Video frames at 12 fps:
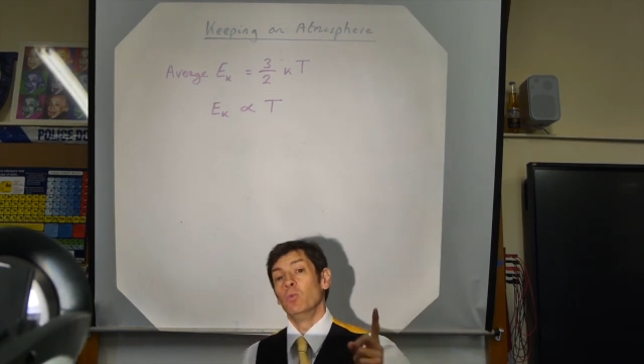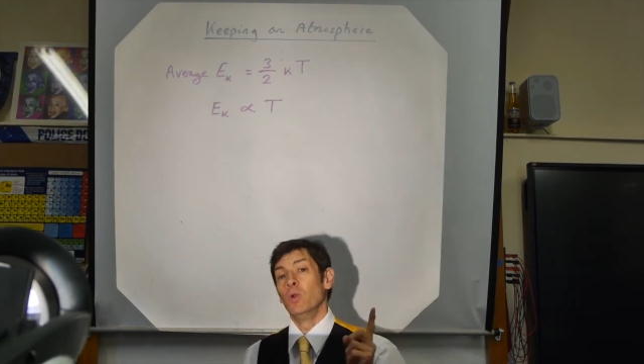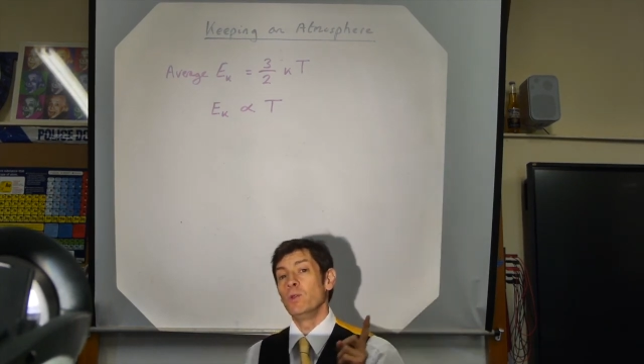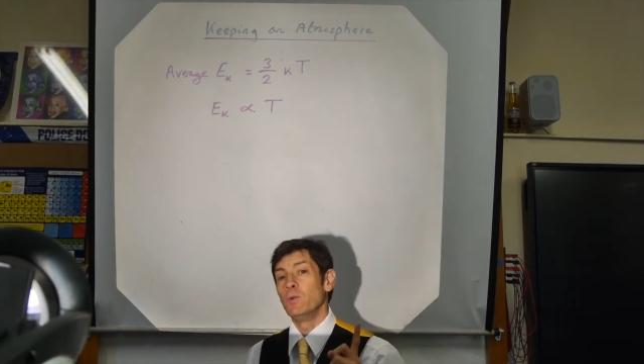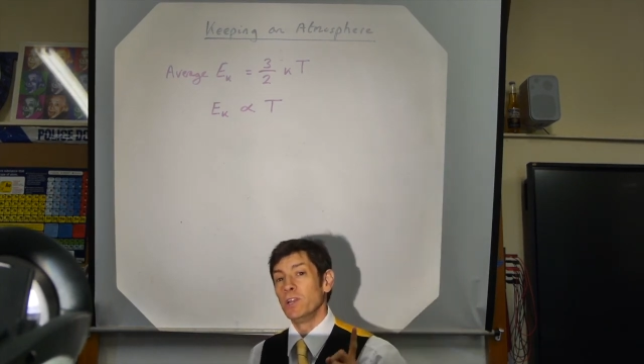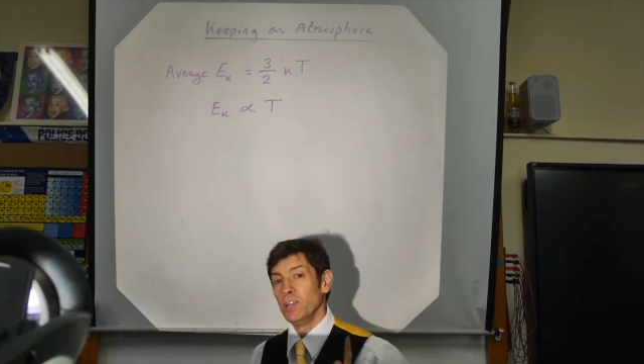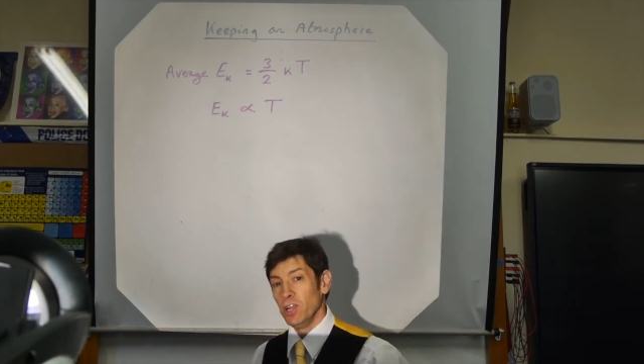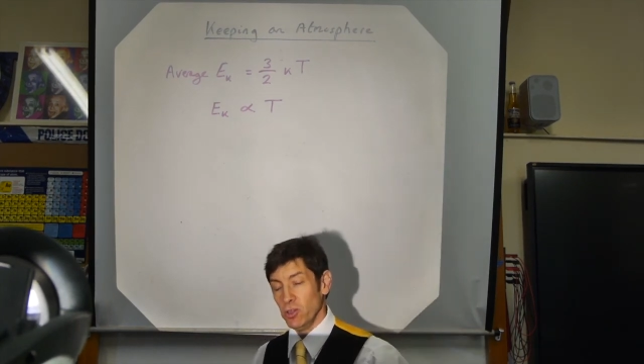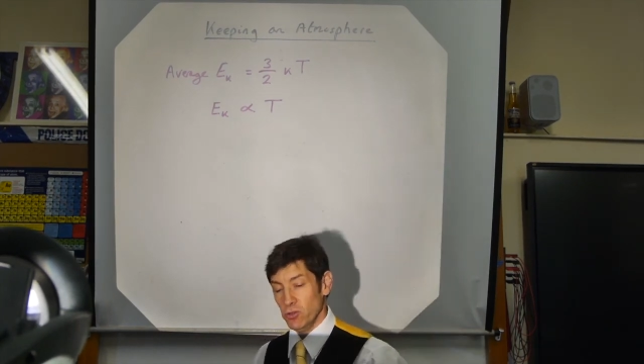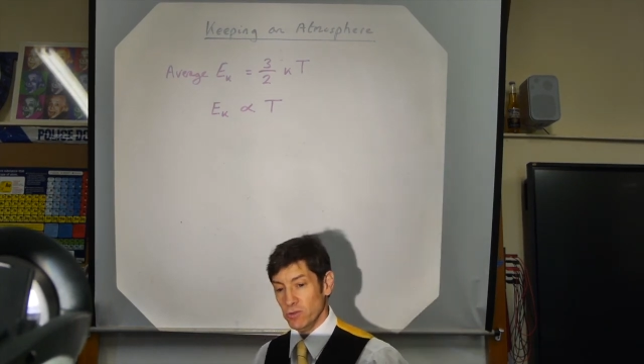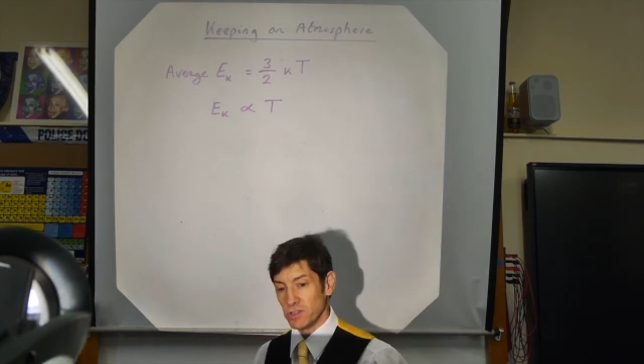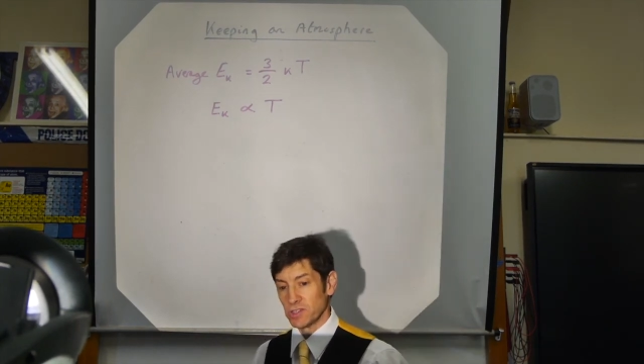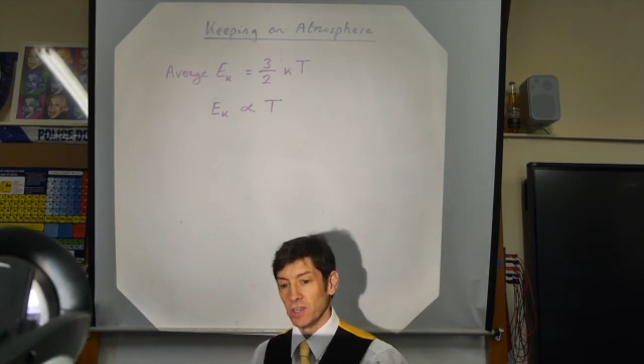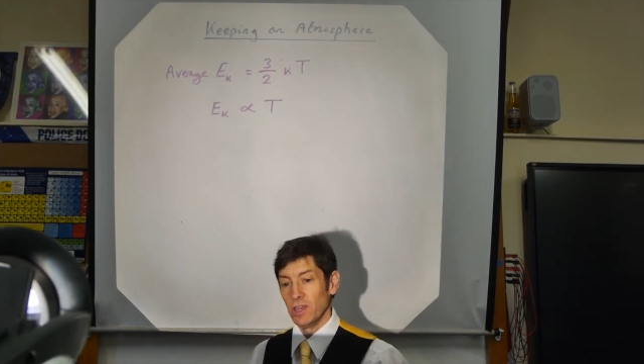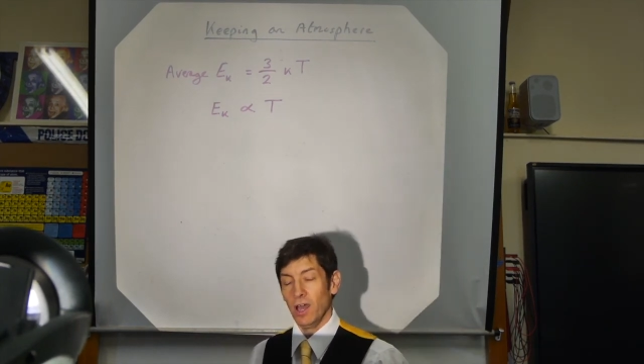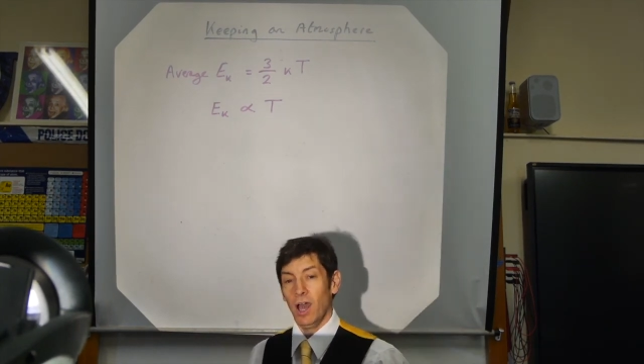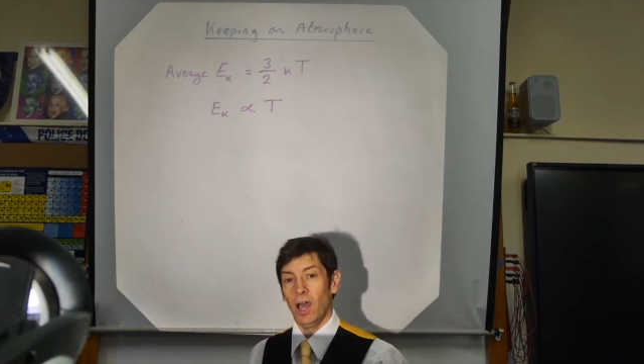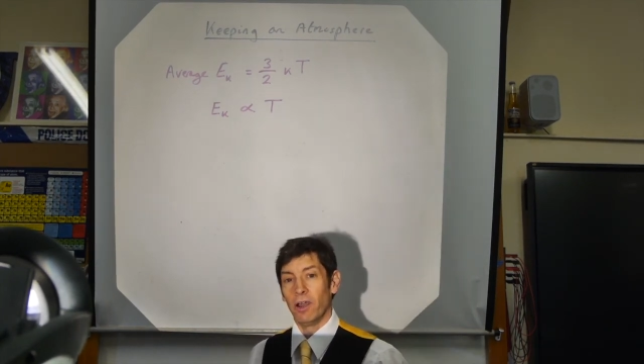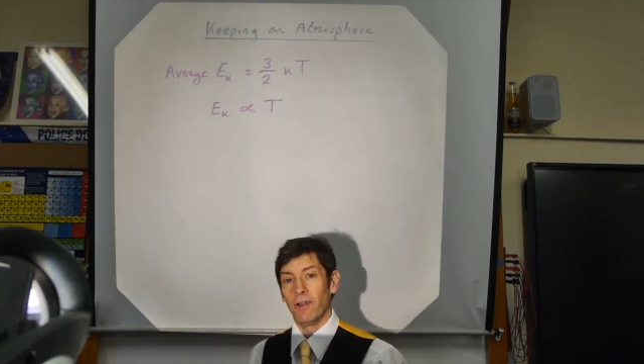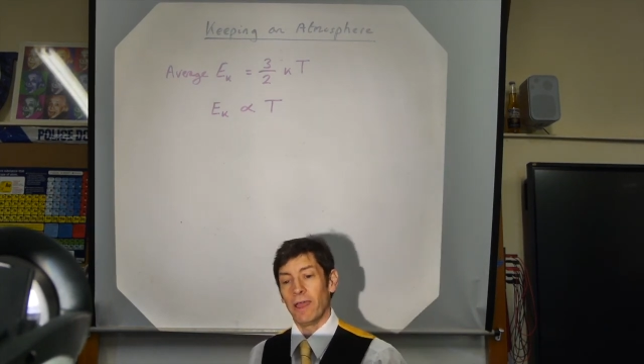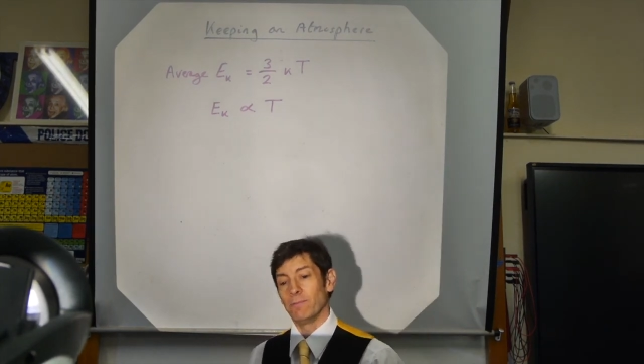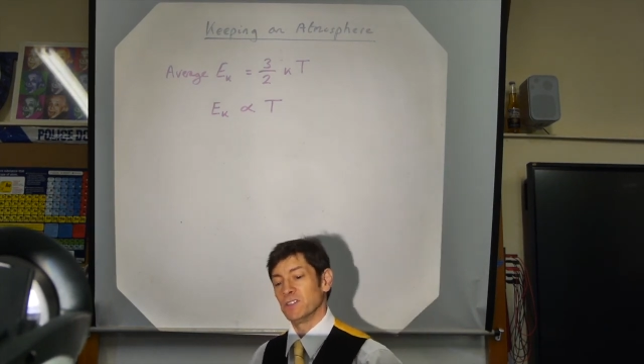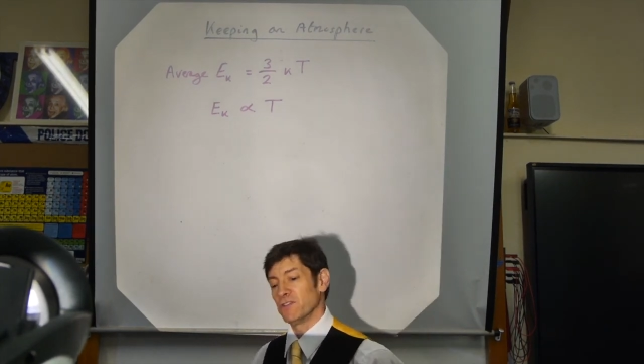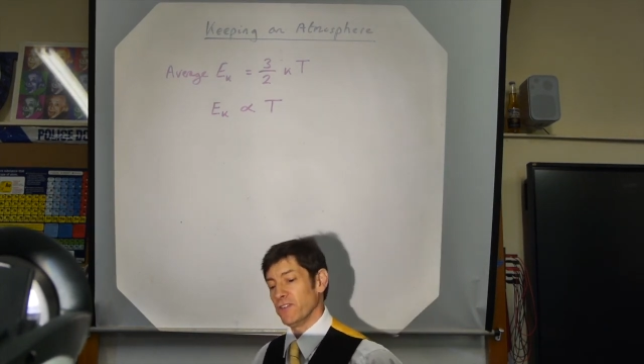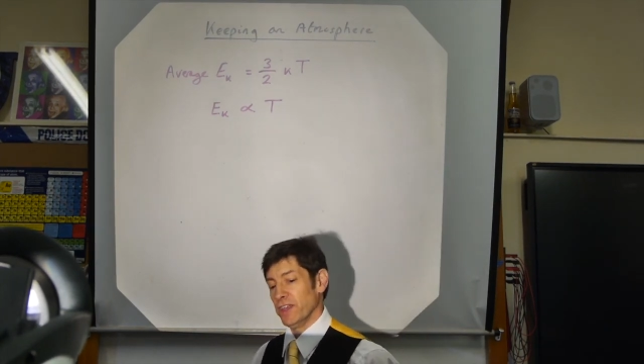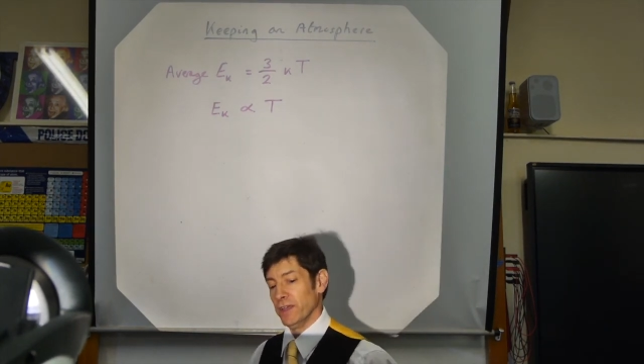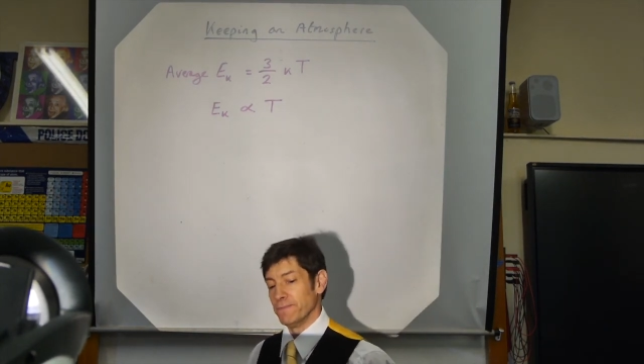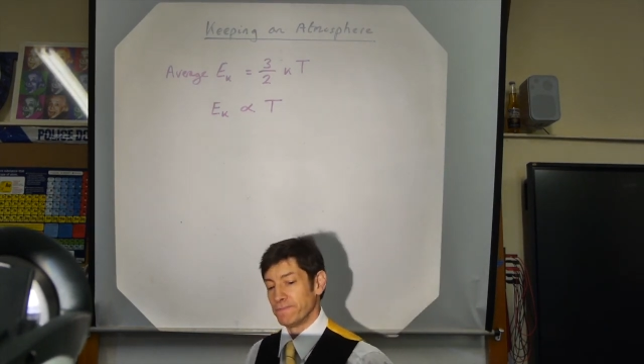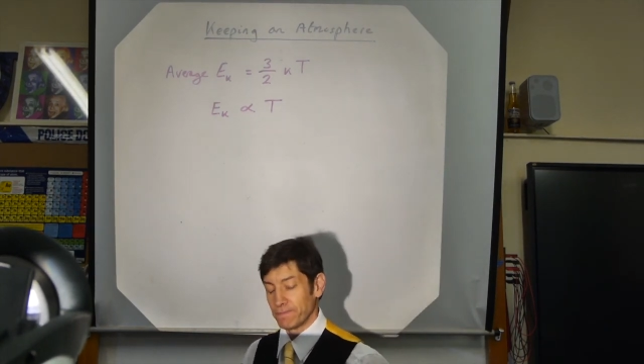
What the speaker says: We would lose our atmosphere.